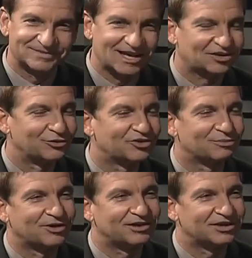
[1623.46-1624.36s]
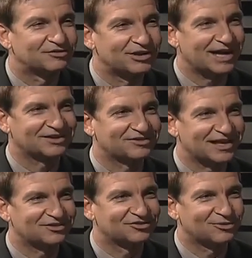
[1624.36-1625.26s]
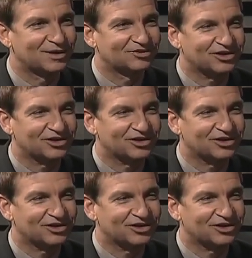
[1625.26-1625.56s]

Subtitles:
Dr. Luis Martinez-Fernández, thank you so much.